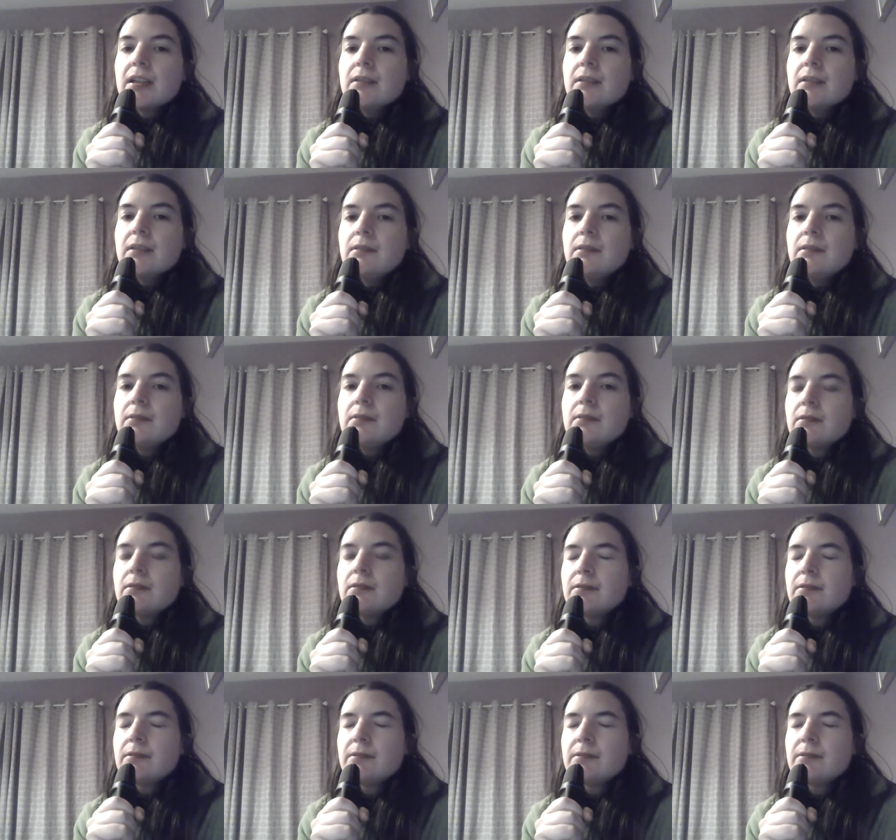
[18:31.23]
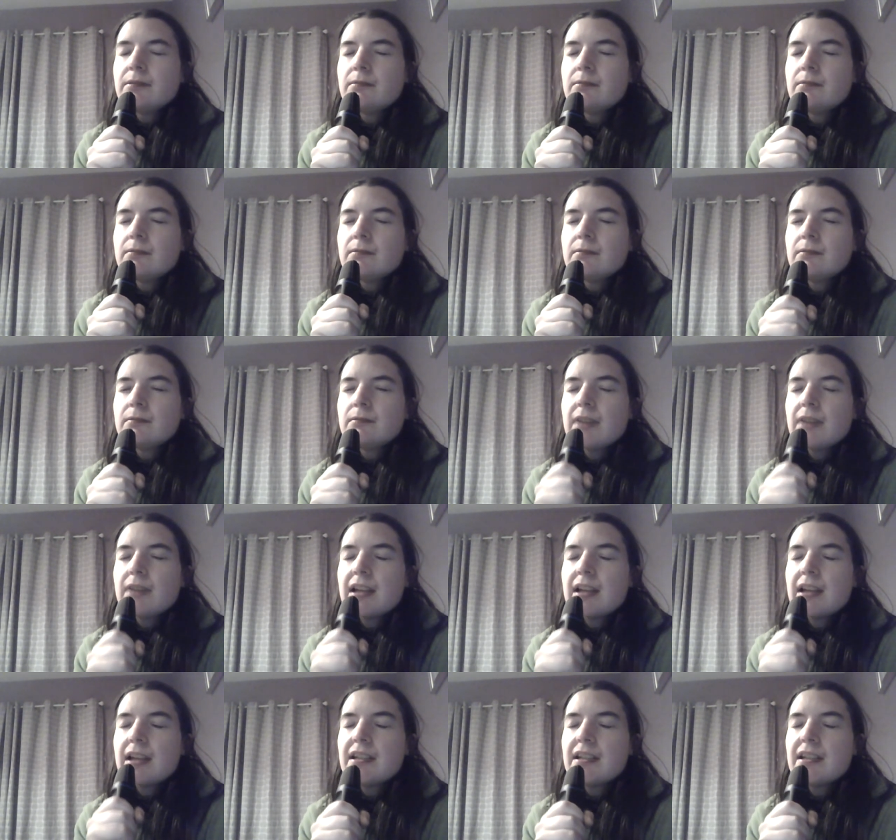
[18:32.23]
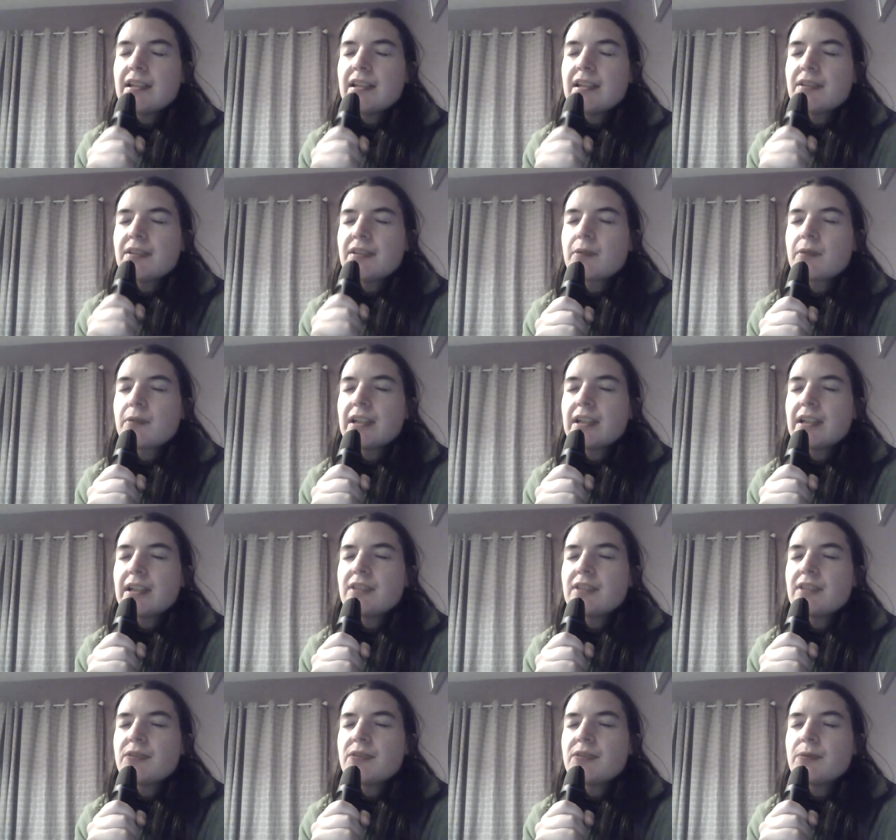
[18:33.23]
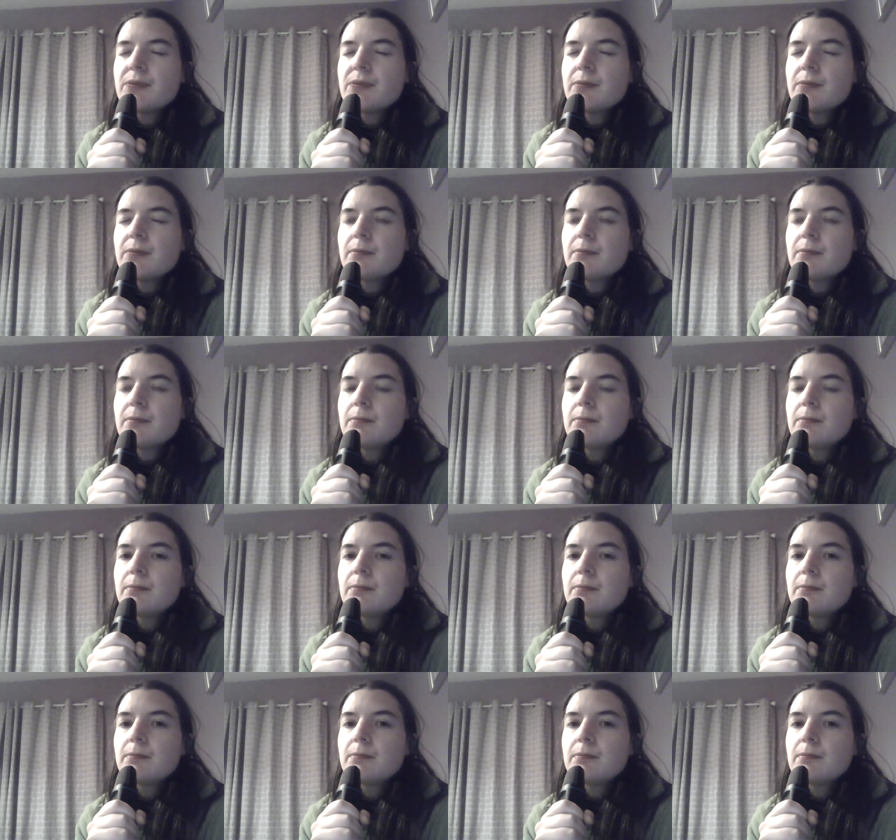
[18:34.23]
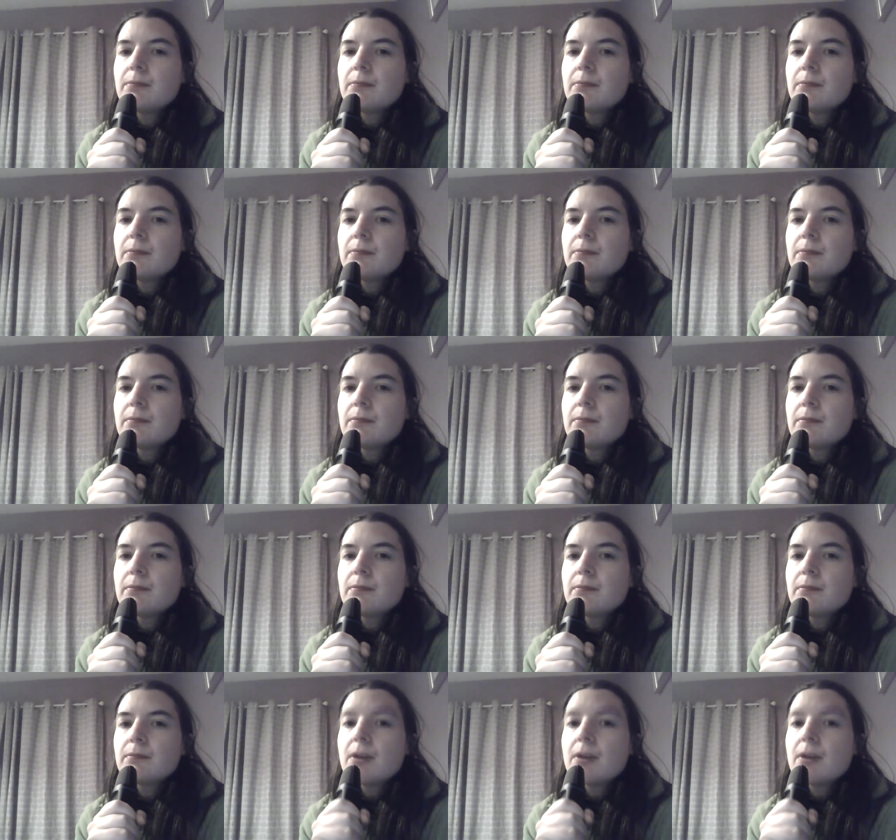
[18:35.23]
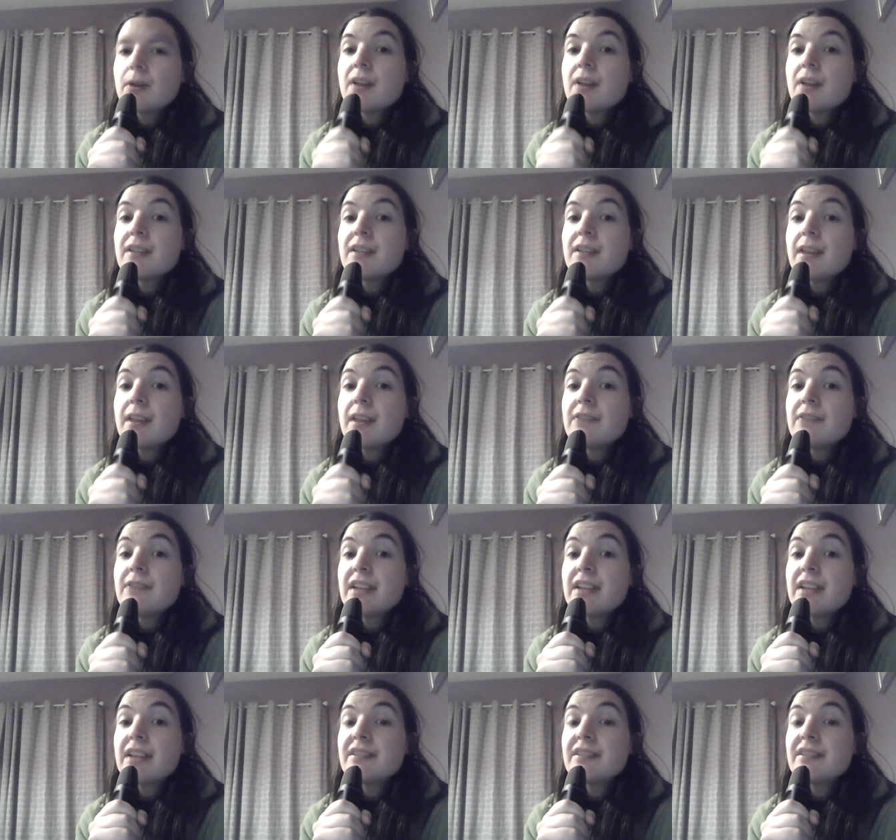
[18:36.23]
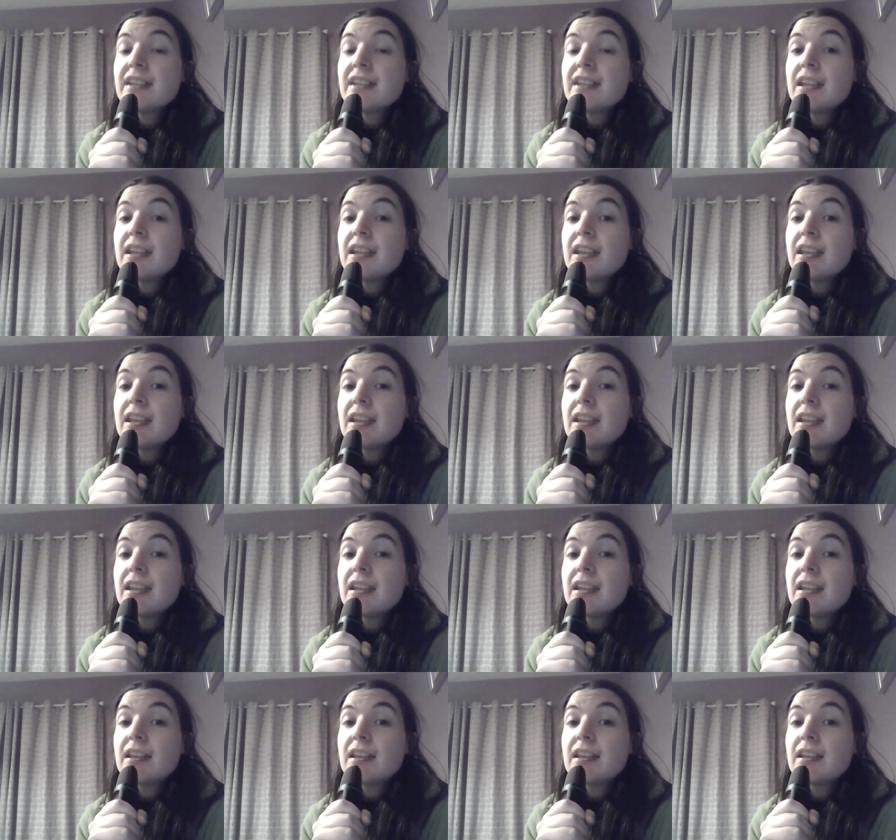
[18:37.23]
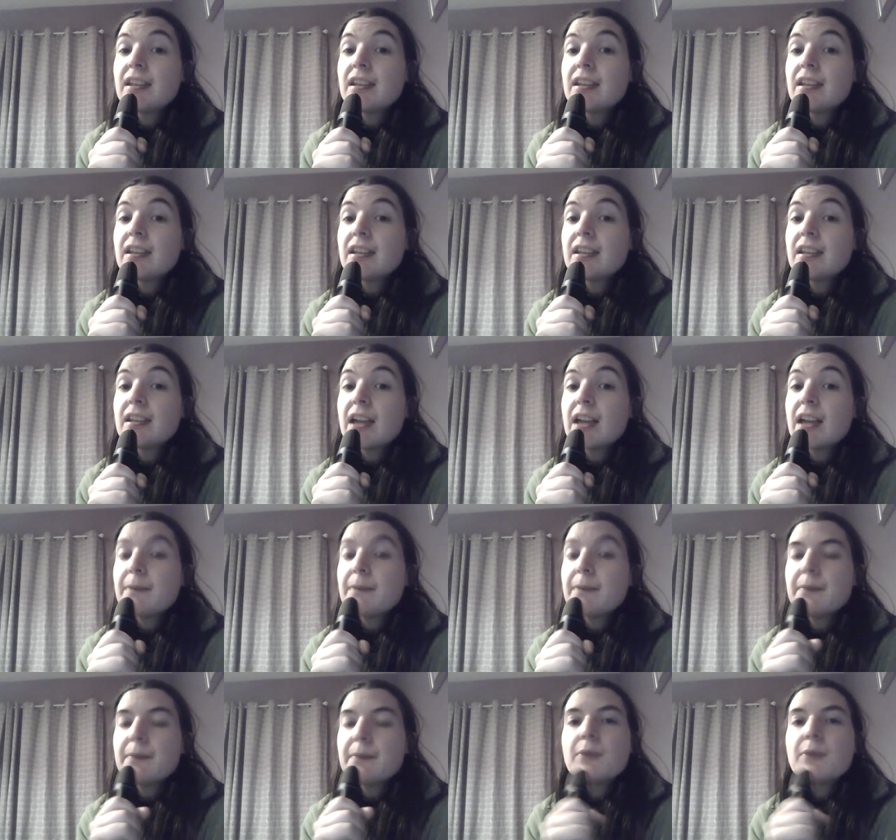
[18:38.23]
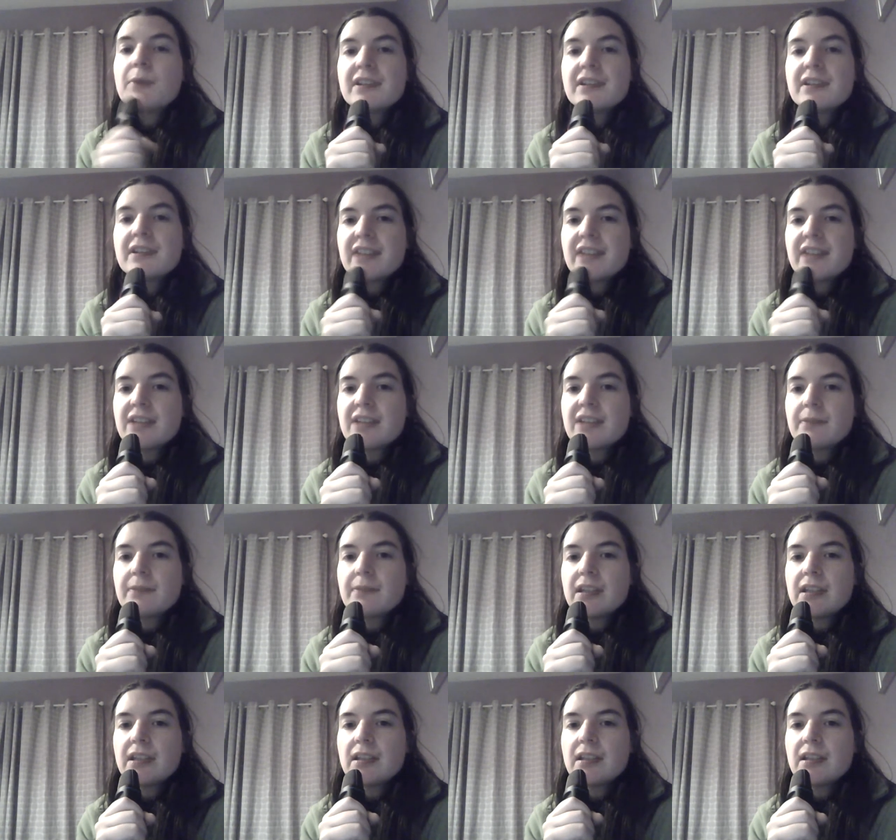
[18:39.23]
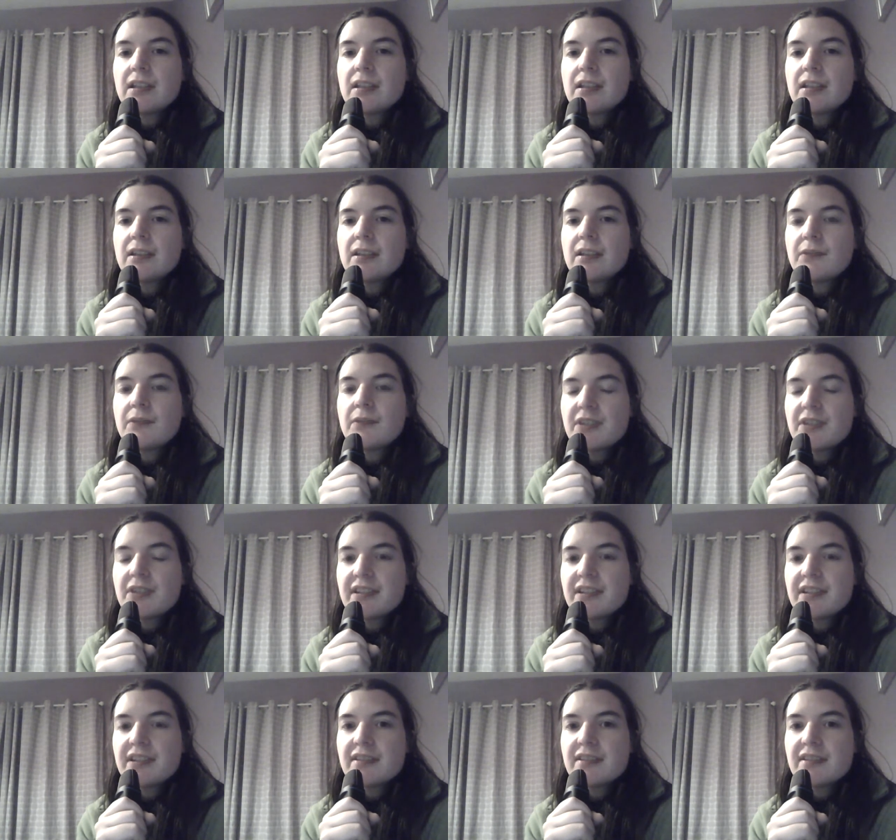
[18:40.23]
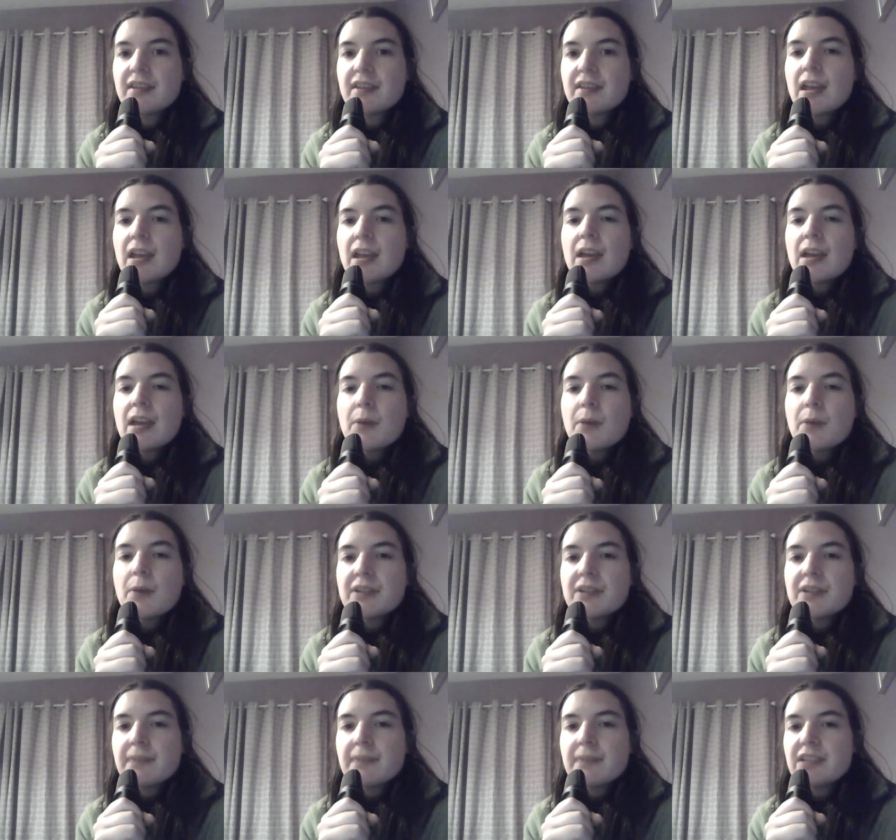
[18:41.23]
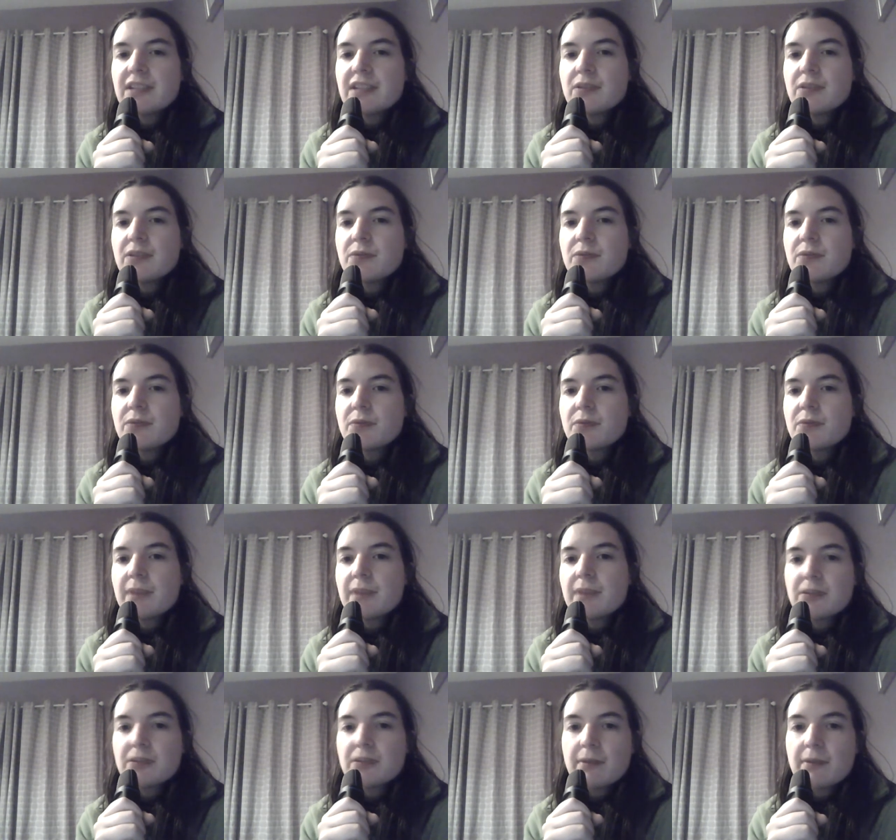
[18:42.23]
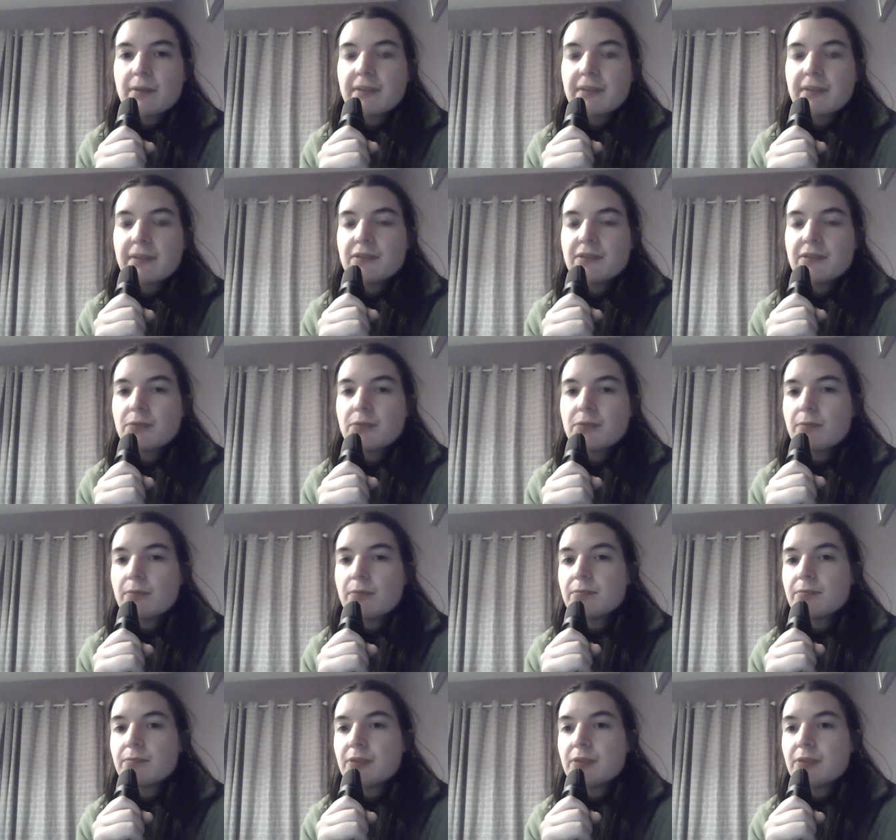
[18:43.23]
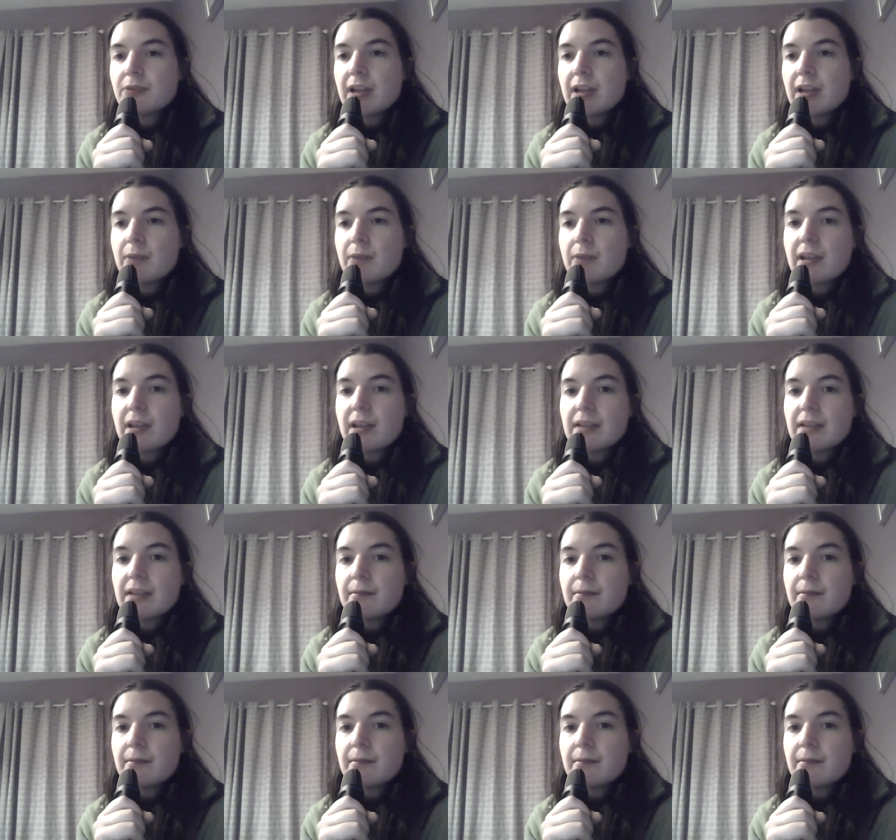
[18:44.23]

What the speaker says: and it is going to cause a lot of jealousy, and people will say to me, for instance, what makes you so special, what gives you starlight quality,